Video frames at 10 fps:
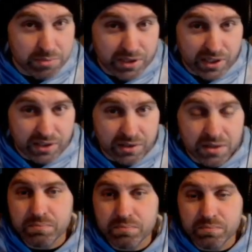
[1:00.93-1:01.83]
King,
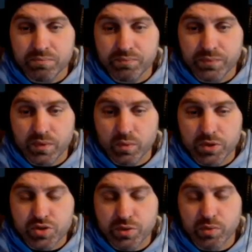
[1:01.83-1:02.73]

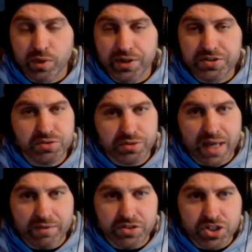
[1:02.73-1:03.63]
which requires you to
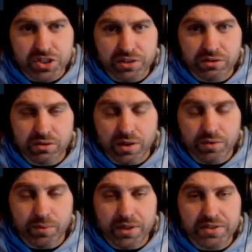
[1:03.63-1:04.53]
have a shield.
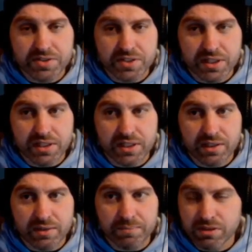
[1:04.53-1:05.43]
Otherwise,
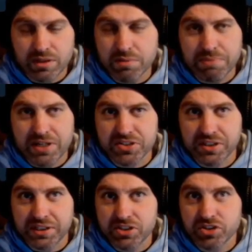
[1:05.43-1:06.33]
he
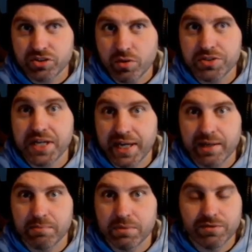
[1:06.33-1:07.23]
basically just goes
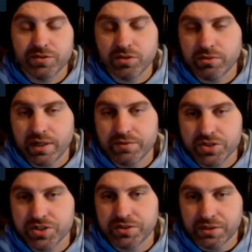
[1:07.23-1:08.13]
ham if you don't have a
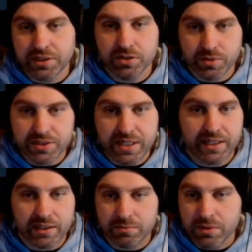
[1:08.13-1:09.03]
shield and you attack
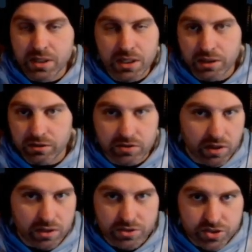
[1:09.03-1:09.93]
him. He'll
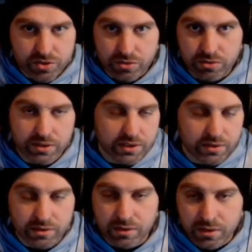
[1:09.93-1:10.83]
taunt you. He'll